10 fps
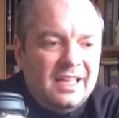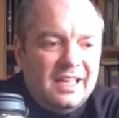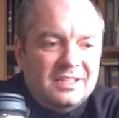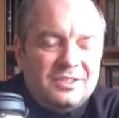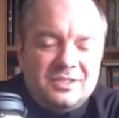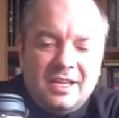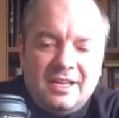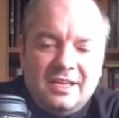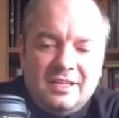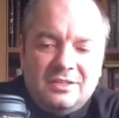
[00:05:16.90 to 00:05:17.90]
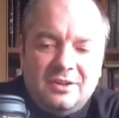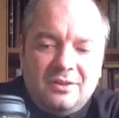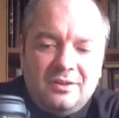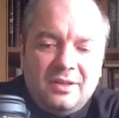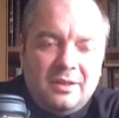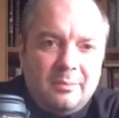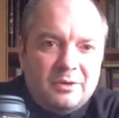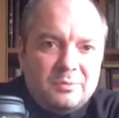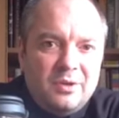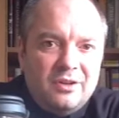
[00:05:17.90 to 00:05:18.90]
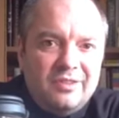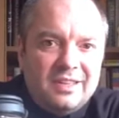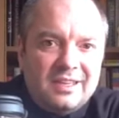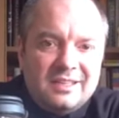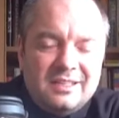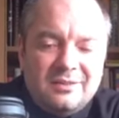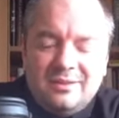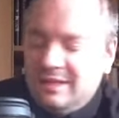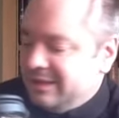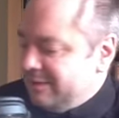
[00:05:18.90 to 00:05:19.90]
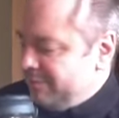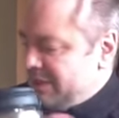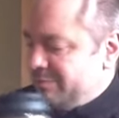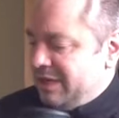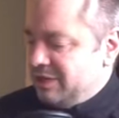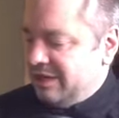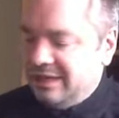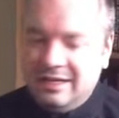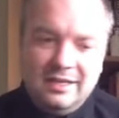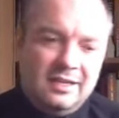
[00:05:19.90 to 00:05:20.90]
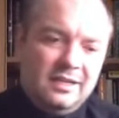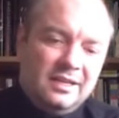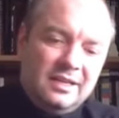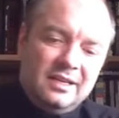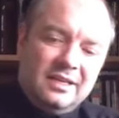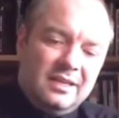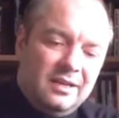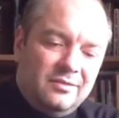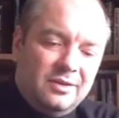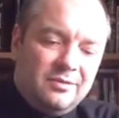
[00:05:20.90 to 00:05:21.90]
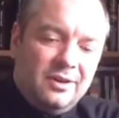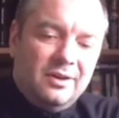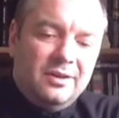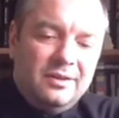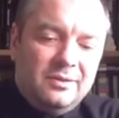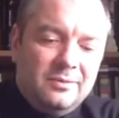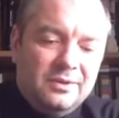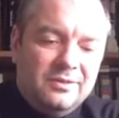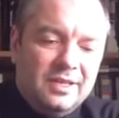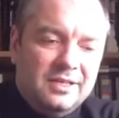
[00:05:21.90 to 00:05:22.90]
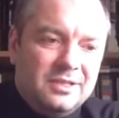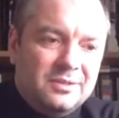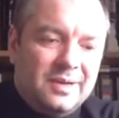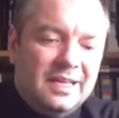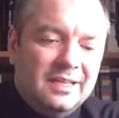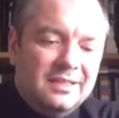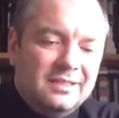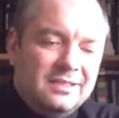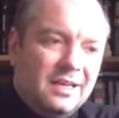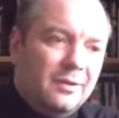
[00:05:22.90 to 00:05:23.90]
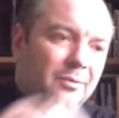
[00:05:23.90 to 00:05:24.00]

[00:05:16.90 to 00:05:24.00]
it's not the most perfect thing, I don't think, especially if you've got one of them somewhere, so,